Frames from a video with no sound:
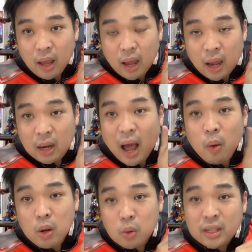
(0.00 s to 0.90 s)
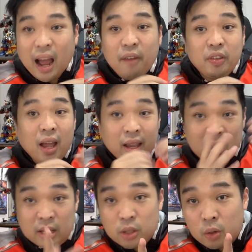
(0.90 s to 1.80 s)
and how it looks like after I
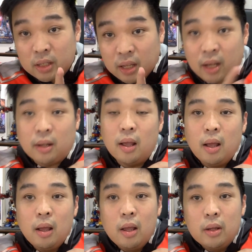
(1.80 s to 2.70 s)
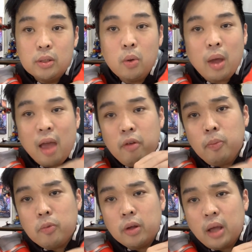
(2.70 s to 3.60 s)
install this in. So
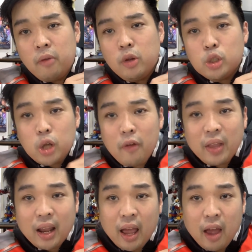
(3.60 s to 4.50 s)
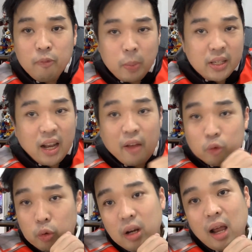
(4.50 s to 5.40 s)
every shelf that I have basically have
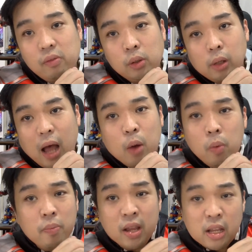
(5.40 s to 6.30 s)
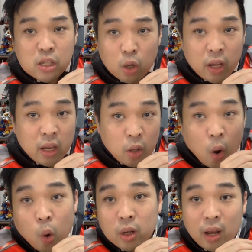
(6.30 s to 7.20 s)
3 levels. I won't be installing in
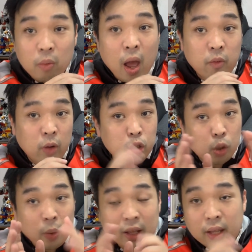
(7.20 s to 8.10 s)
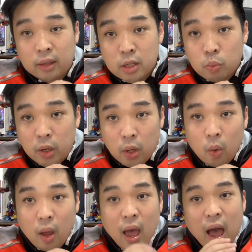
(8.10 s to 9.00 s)
all the level at one shot when I take this
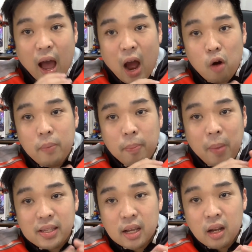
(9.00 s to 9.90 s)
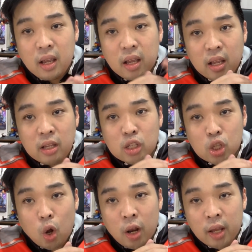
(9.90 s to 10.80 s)
video. I'll be basically
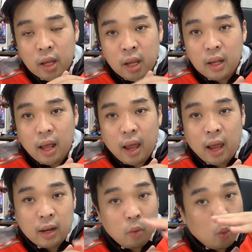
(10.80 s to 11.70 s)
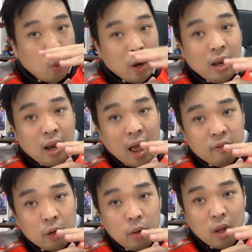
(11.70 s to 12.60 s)
installing it at one
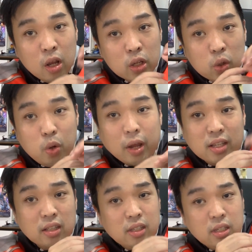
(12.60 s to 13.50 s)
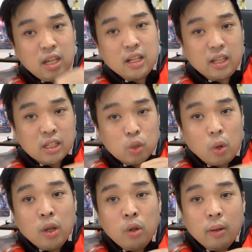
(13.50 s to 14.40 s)
level, so you can see the
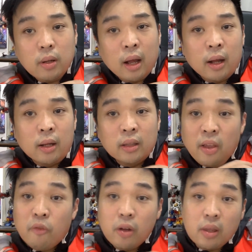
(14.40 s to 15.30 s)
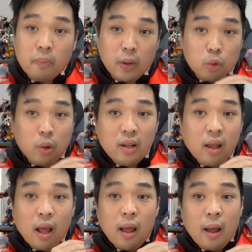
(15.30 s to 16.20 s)
distinct difference
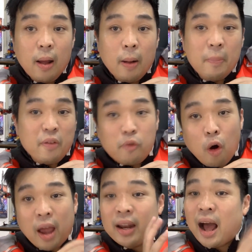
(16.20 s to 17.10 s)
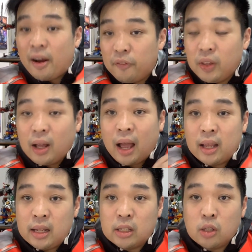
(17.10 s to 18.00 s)
between before and after I
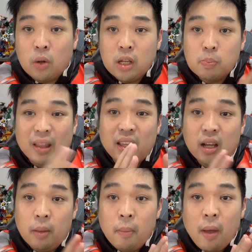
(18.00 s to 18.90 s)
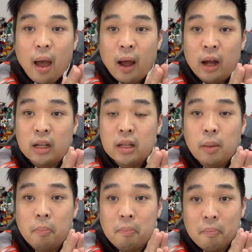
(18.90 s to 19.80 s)
install this particular
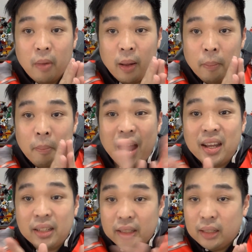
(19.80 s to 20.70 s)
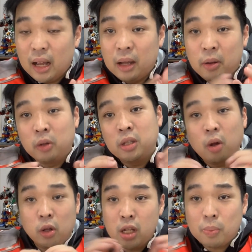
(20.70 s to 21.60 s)
matter
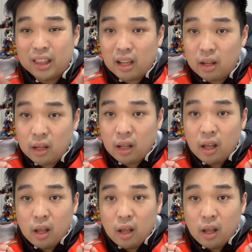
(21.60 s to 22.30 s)
or this particular